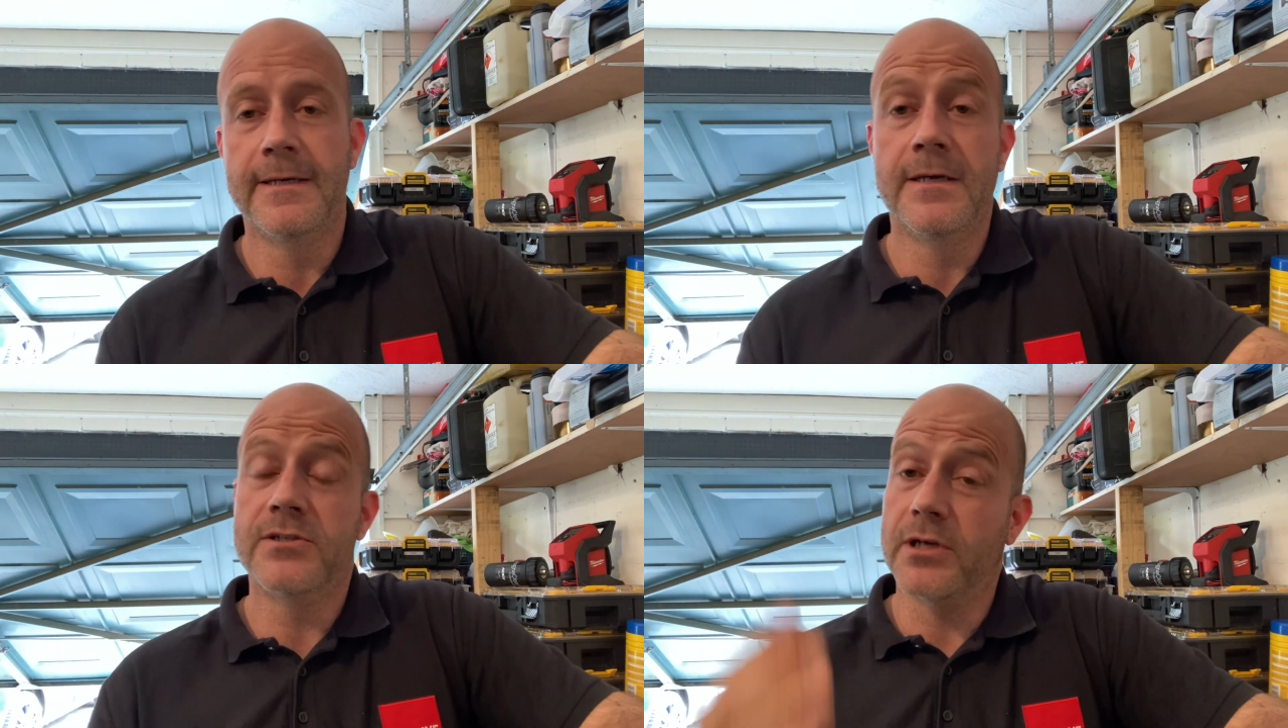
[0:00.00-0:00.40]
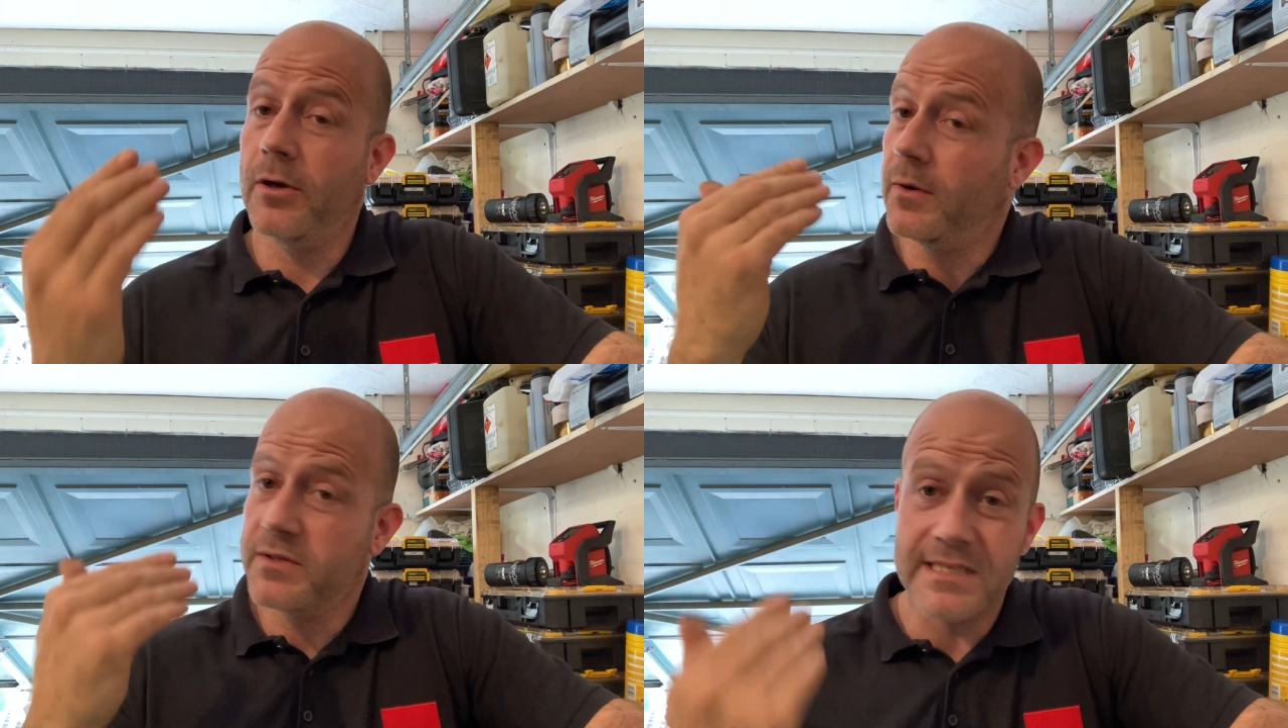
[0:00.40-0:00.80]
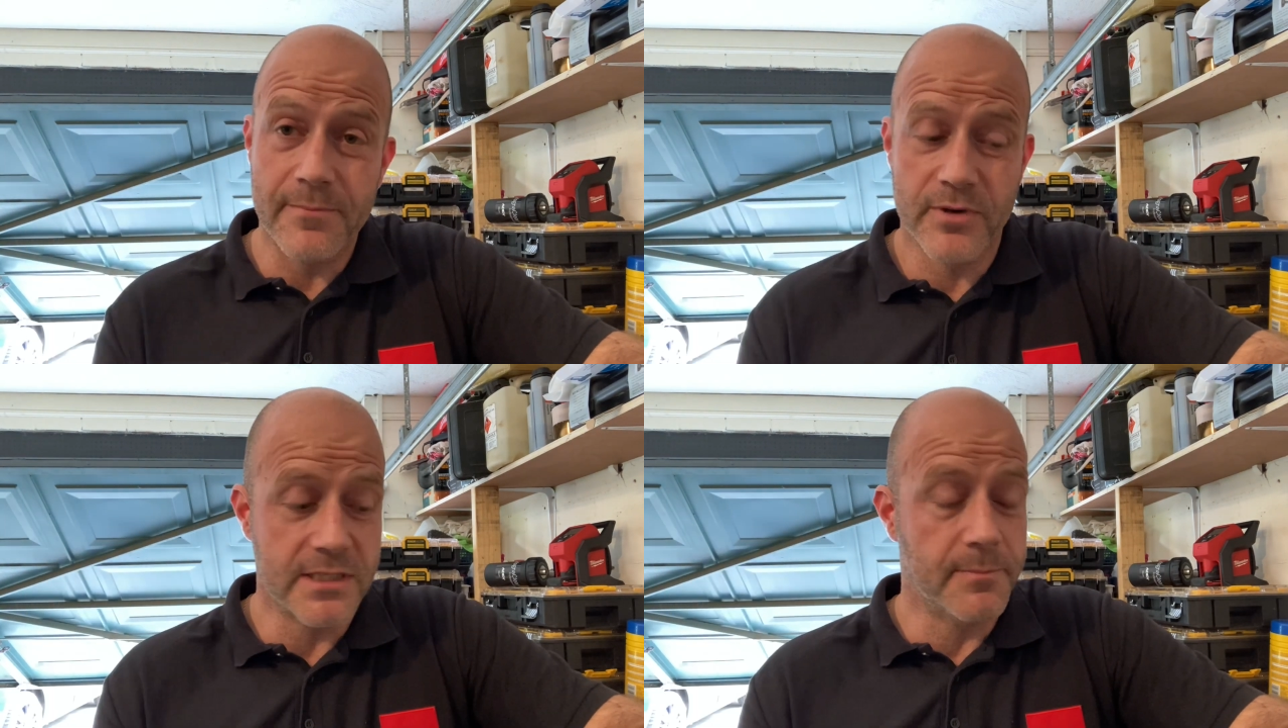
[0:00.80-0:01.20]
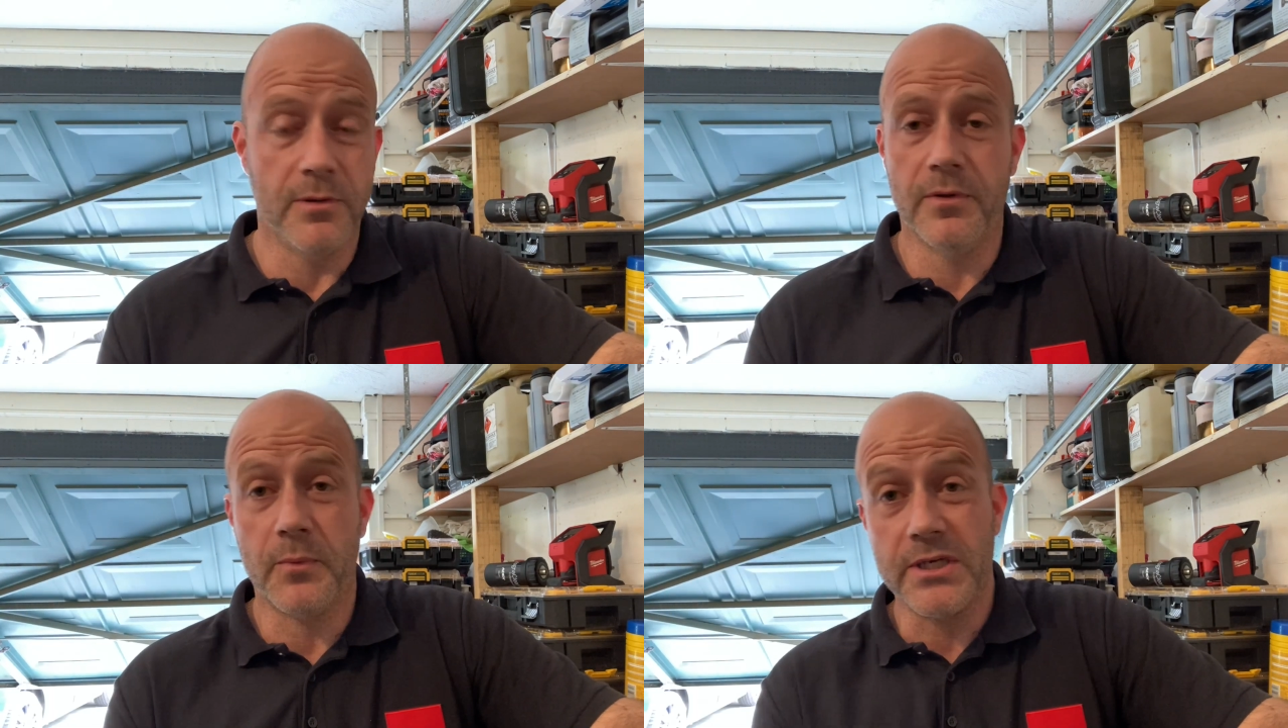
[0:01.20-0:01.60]
So same principle
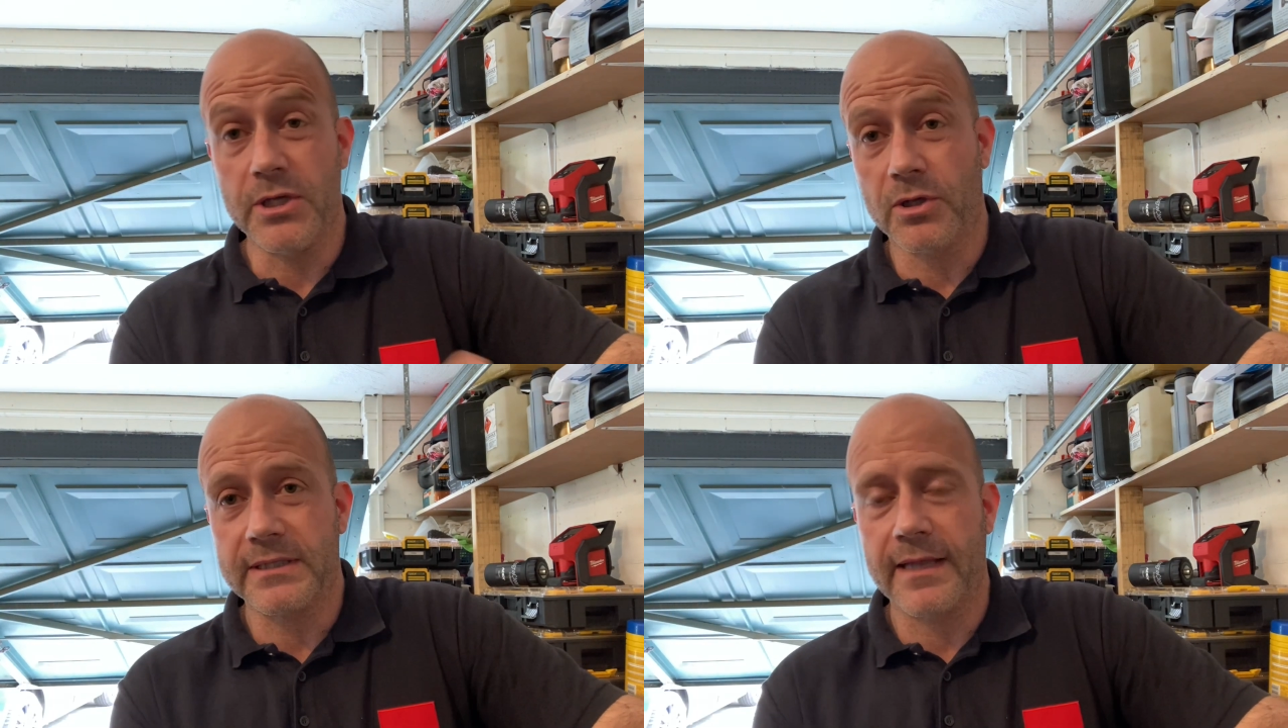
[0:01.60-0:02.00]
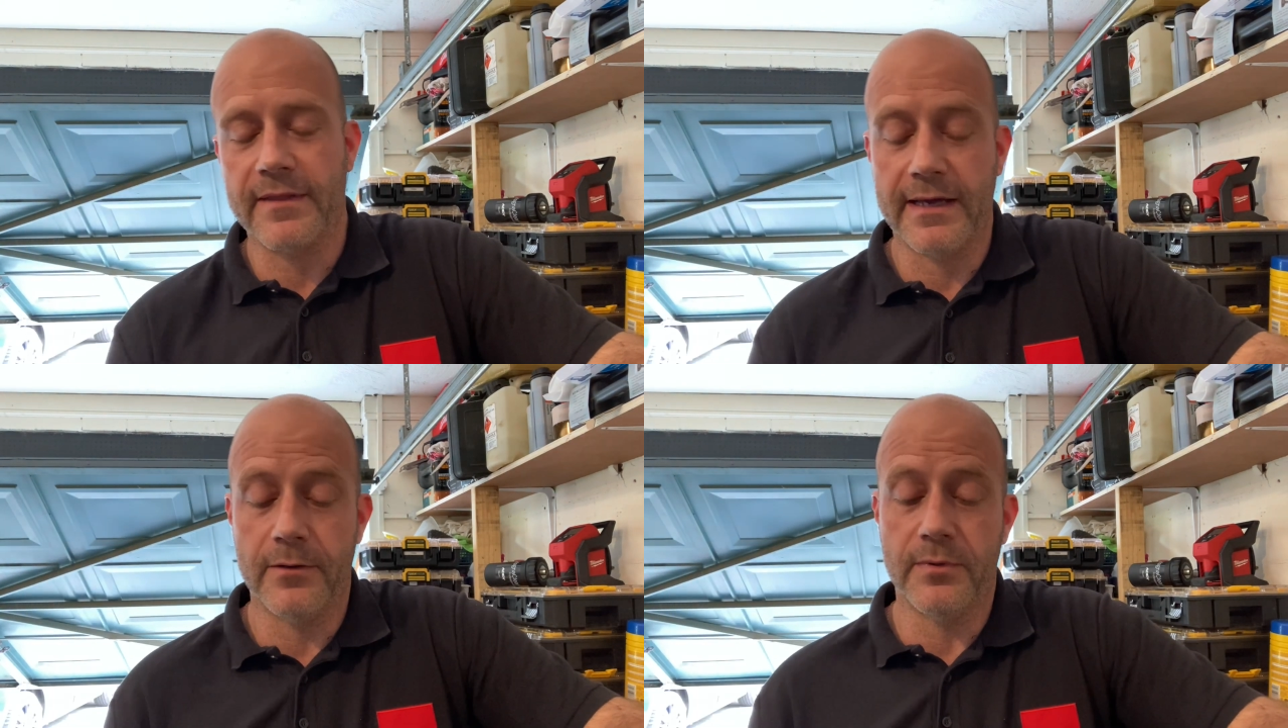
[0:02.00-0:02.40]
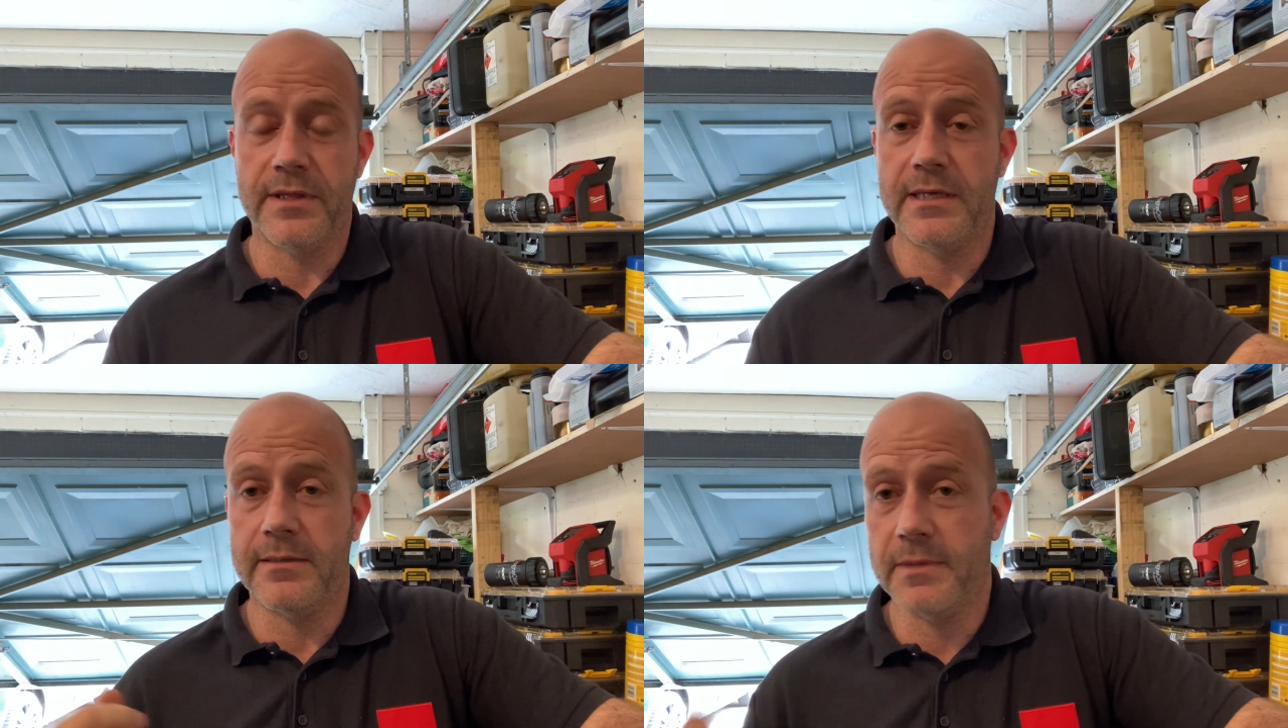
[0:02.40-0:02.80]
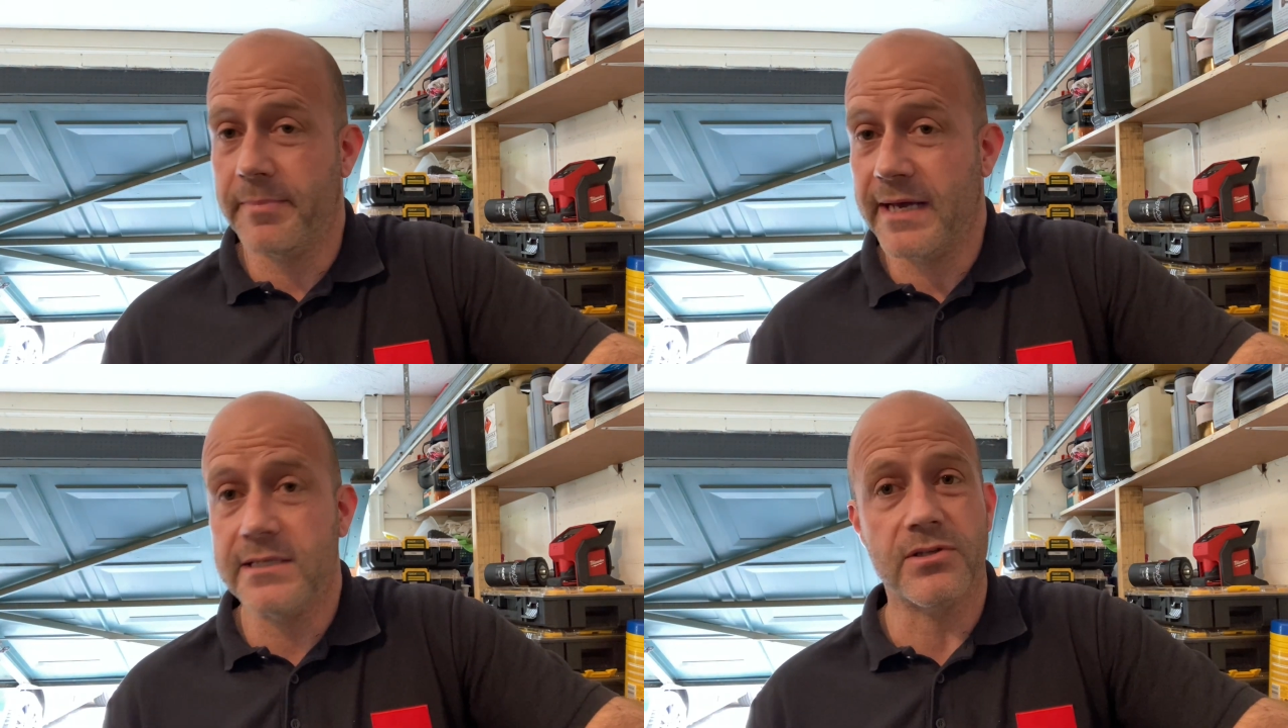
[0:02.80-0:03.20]
that we looked at there with the
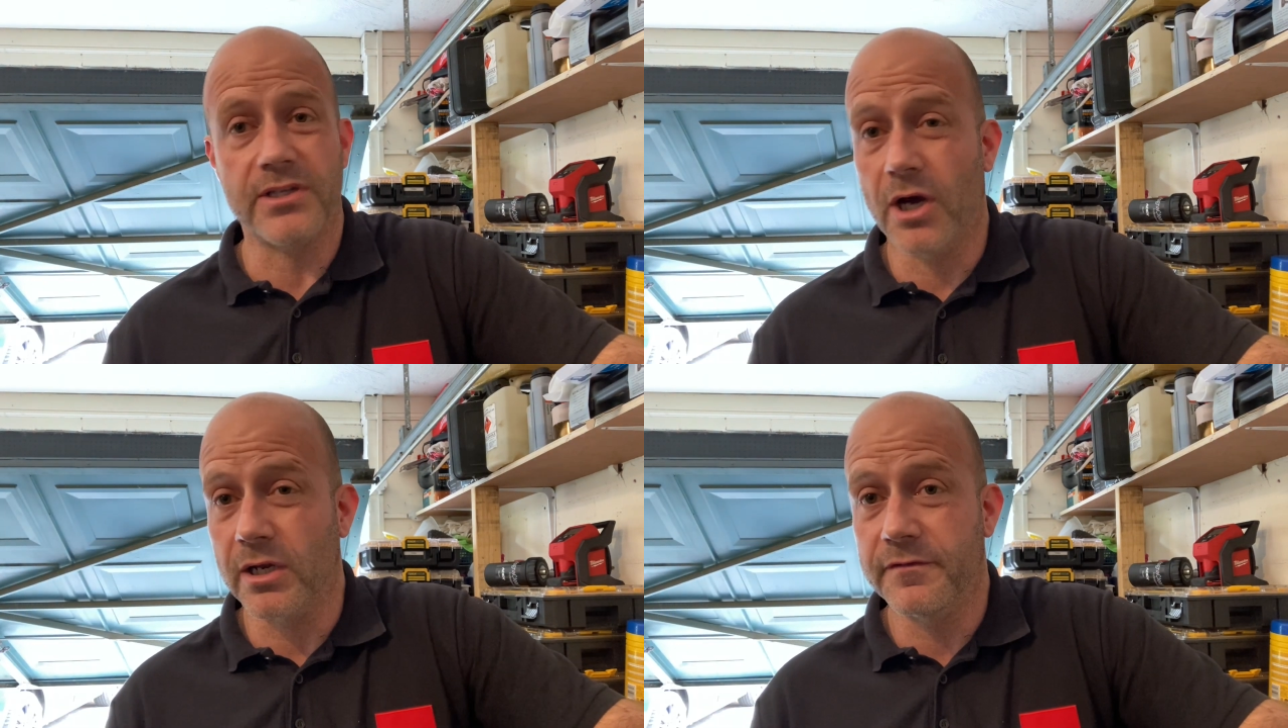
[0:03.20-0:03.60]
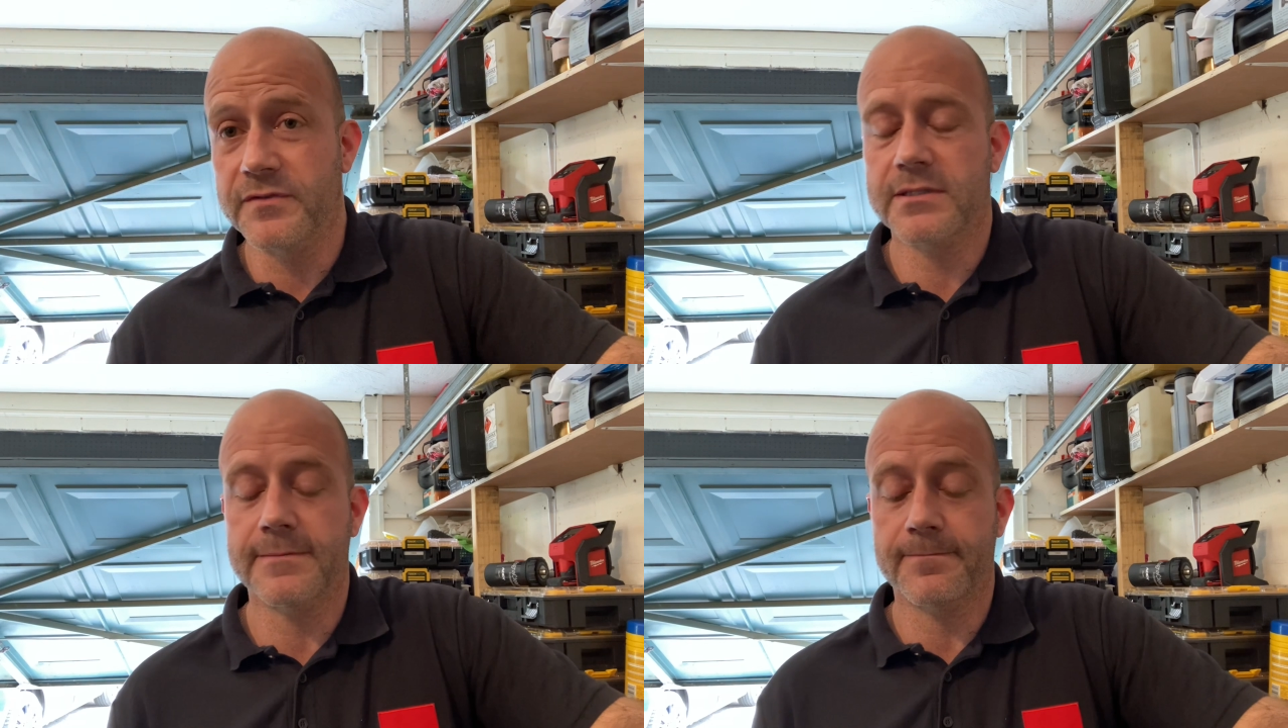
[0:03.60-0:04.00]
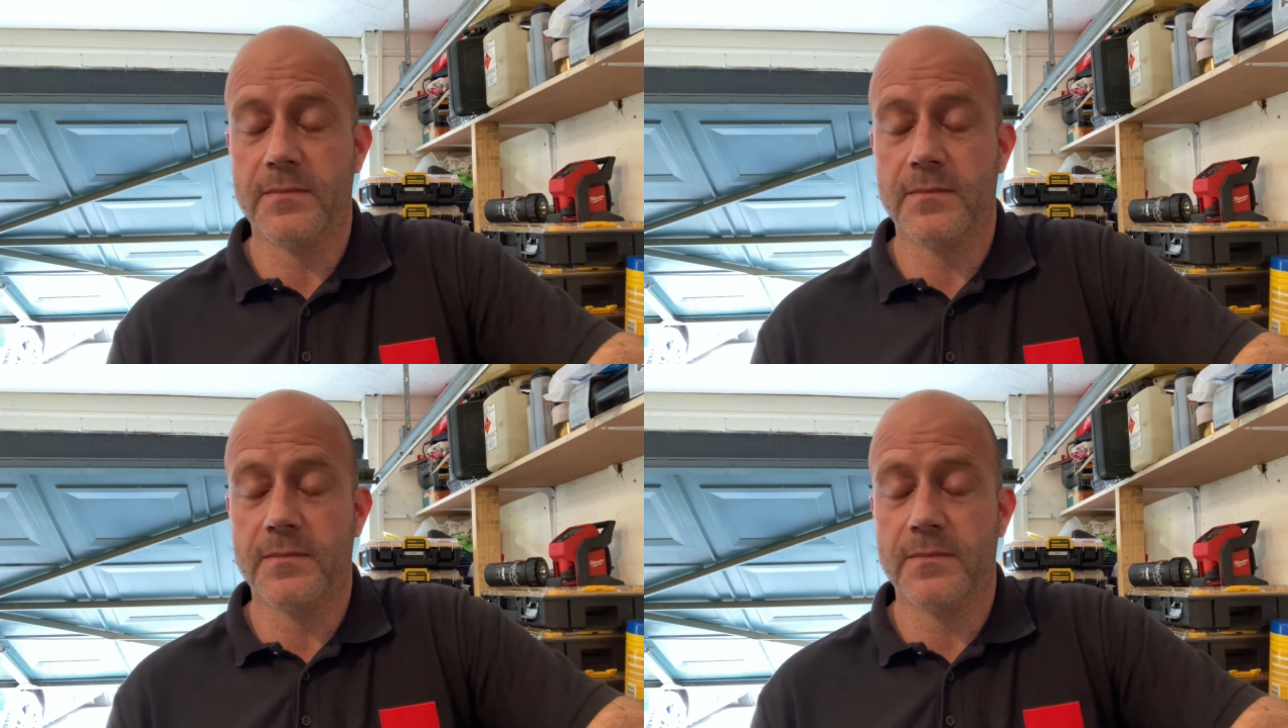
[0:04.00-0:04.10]
paste or the olives.